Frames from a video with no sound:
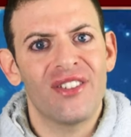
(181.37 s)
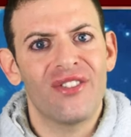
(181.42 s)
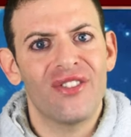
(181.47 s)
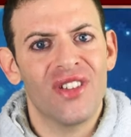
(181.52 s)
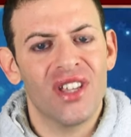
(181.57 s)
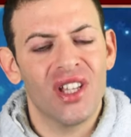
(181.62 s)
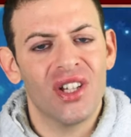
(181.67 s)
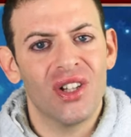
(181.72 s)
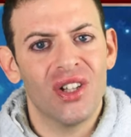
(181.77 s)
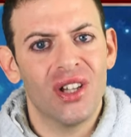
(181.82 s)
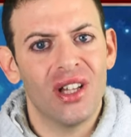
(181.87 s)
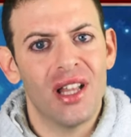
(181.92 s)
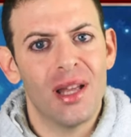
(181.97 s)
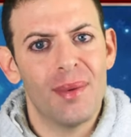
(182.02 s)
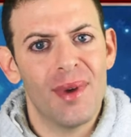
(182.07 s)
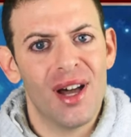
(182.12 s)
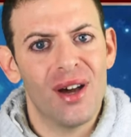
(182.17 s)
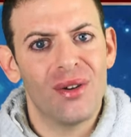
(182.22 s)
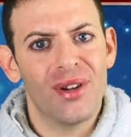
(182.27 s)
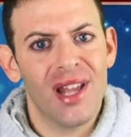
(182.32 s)
feel
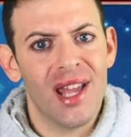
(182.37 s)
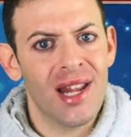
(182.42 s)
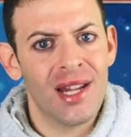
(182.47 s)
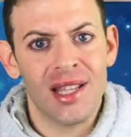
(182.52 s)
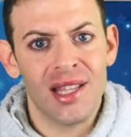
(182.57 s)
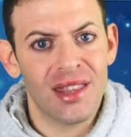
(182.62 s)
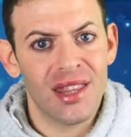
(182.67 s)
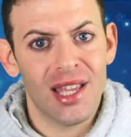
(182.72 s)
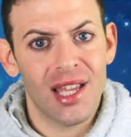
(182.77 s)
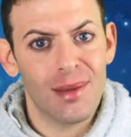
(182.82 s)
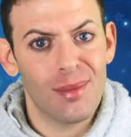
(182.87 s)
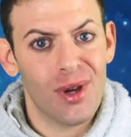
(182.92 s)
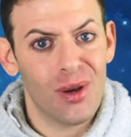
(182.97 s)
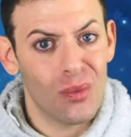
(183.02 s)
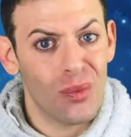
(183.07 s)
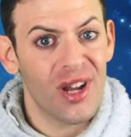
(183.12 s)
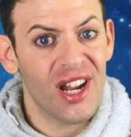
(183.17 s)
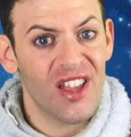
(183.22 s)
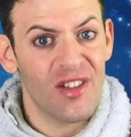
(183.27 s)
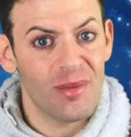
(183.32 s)
about anything, about
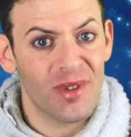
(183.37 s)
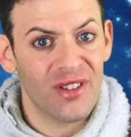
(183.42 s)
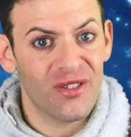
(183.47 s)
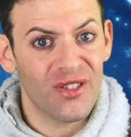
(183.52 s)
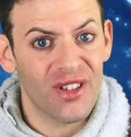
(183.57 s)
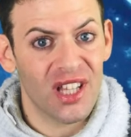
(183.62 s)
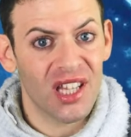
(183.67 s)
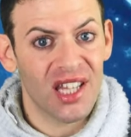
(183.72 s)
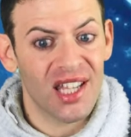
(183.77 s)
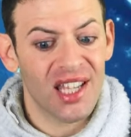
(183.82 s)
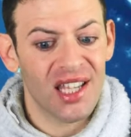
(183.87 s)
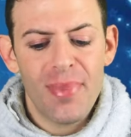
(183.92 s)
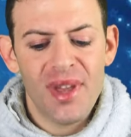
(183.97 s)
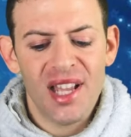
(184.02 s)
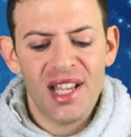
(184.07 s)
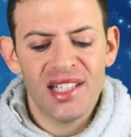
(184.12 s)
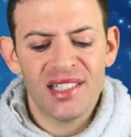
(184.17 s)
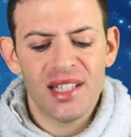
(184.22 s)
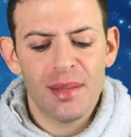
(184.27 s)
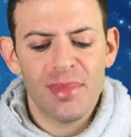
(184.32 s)
what I've been feeling,
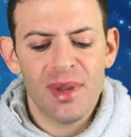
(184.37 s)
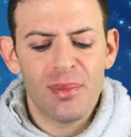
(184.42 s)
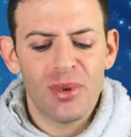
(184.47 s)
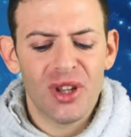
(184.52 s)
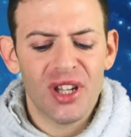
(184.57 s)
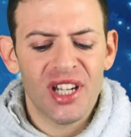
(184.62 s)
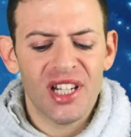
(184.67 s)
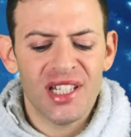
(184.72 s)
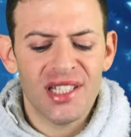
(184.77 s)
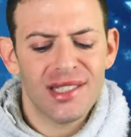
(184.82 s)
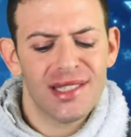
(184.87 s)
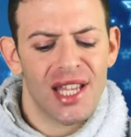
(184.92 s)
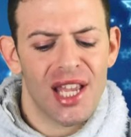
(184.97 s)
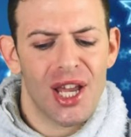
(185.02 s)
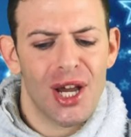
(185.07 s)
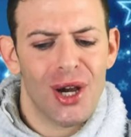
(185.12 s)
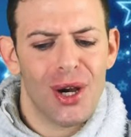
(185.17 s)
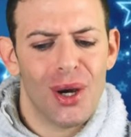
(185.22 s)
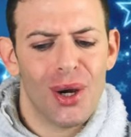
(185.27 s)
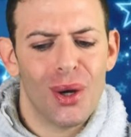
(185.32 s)
because then people are gonna say,
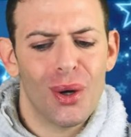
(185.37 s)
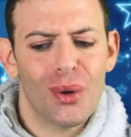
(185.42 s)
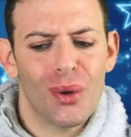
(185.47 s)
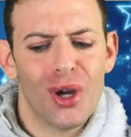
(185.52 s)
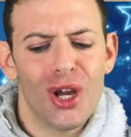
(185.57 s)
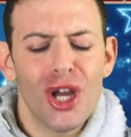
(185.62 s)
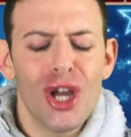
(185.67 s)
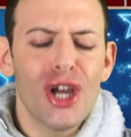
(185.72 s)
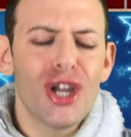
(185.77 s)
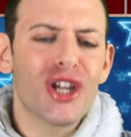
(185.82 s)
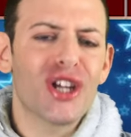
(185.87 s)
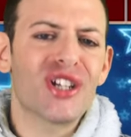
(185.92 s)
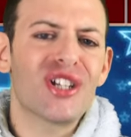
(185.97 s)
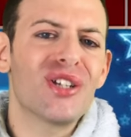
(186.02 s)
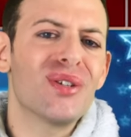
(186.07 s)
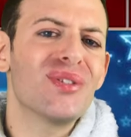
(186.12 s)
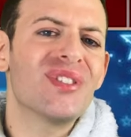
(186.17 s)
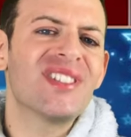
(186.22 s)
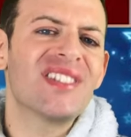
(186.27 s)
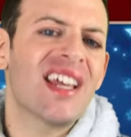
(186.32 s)
oh, you're
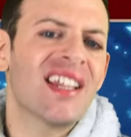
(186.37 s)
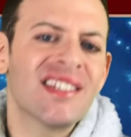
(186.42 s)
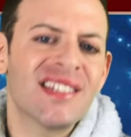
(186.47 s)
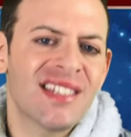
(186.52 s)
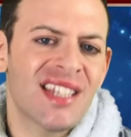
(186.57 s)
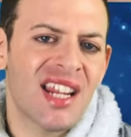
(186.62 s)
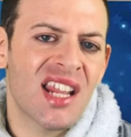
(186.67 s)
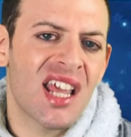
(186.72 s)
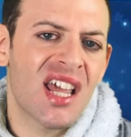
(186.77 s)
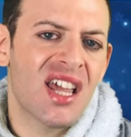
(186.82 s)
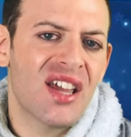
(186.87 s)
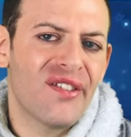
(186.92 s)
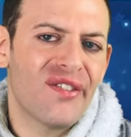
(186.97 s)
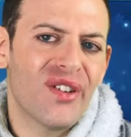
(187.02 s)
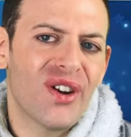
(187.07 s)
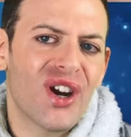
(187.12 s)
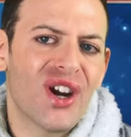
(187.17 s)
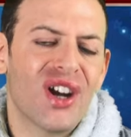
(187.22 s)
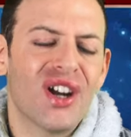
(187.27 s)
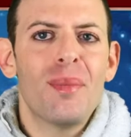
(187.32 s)
too sensitive,
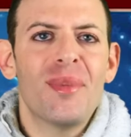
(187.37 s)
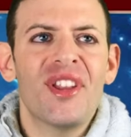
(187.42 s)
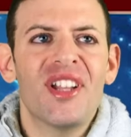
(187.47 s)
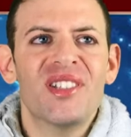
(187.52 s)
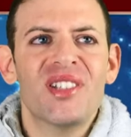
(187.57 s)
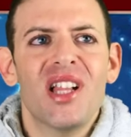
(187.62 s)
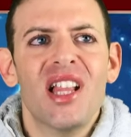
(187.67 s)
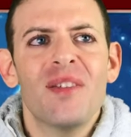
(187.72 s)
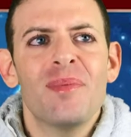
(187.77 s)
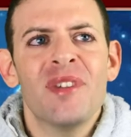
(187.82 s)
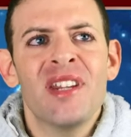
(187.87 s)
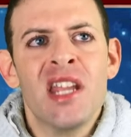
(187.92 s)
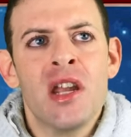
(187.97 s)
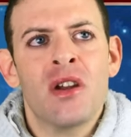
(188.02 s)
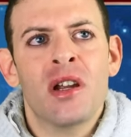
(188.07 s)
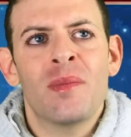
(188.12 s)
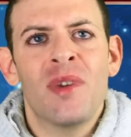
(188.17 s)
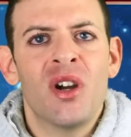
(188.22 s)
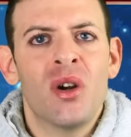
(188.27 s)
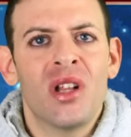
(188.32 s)
or, but that's all I've been
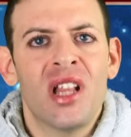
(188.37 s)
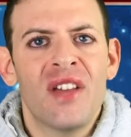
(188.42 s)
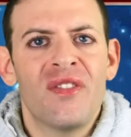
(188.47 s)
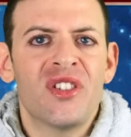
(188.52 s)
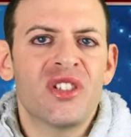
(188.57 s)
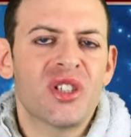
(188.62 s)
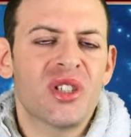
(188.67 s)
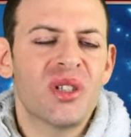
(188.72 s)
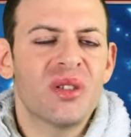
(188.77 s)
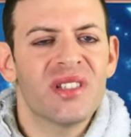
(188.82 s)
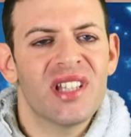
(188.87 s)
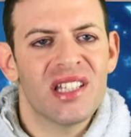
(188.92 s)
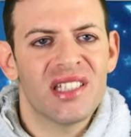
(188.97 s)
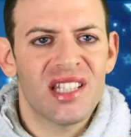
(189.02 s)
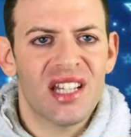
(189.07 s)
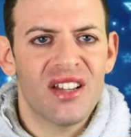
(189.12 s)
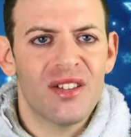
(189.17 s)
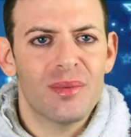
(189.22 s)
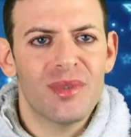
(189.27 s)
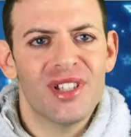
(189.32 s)
hearing my whole life, is you're too
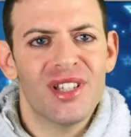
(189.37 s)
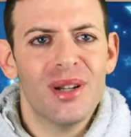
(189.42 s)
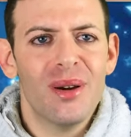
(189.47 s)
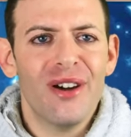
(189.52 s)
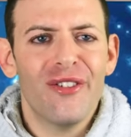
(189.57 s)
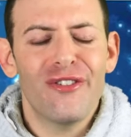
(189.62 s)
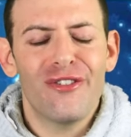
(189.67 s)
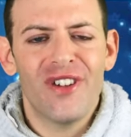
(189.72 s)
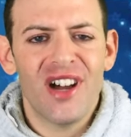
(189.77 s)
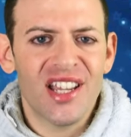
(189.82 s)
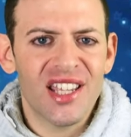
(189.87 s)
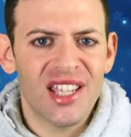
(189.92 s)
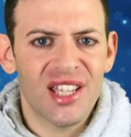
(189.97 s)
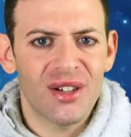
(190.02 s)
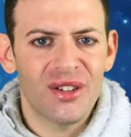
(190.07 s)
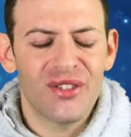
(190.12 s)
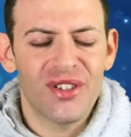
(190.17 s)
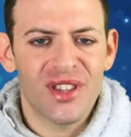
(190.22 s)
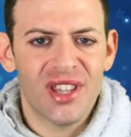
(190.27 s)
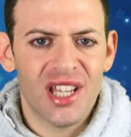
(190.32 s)
sensitive. But you know what, fuck you
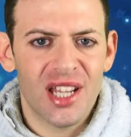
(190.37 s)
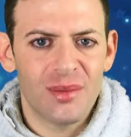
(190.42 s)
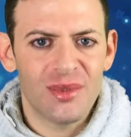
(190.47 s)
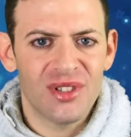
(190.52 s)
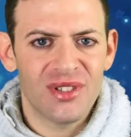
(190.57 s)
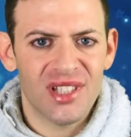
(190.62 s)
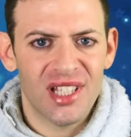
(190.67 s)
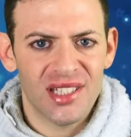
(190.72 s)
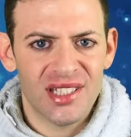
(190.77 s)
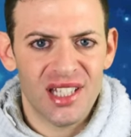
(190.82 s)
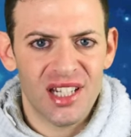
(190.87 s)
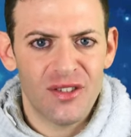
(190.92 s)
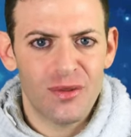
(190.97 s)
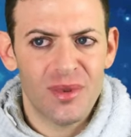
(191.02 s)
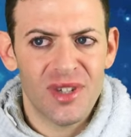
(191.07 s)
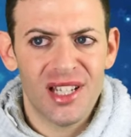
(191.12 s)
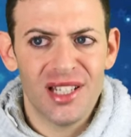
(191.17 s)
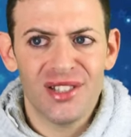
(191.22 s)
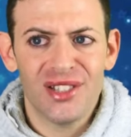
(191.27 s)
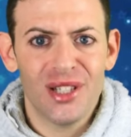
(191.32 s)
if you think I'm too sensitive,
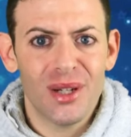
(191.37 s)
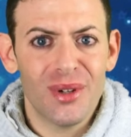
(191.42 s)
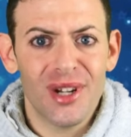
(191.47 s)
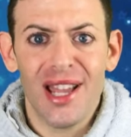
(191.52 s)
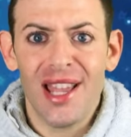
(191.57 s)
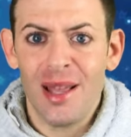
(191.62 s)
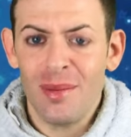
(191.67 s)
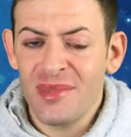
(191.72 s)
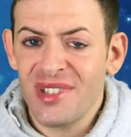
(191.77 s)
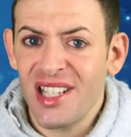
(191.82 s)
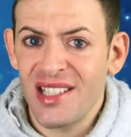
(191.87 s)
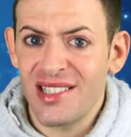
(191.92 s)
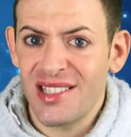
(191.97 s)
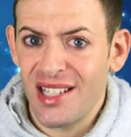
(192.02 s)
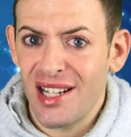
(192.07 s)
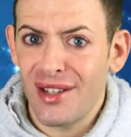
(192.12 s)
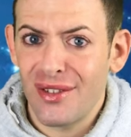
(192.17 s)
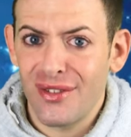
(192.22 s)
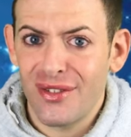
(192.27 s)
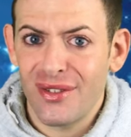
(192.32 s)
because you know what, I am
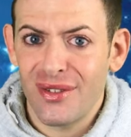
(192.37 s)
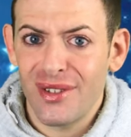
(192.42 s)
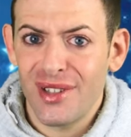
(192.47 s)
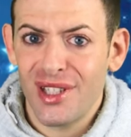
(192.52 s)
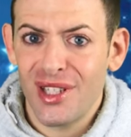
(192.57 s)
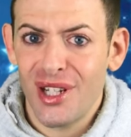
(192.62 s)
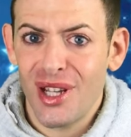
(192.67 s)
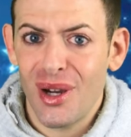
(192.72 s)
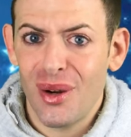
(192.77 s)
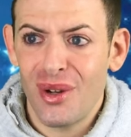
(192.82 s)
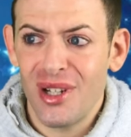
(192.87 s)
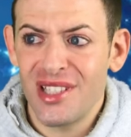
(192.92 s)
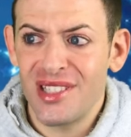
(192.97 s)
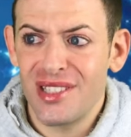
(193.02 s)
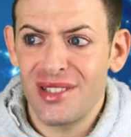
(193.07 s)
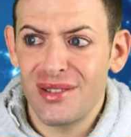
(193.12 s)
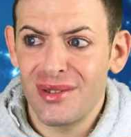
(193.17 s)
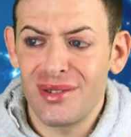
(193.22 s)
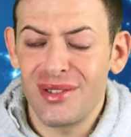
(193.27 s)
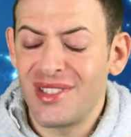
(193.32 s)
sensitive, you know. And
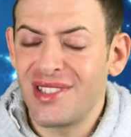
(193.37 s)
it's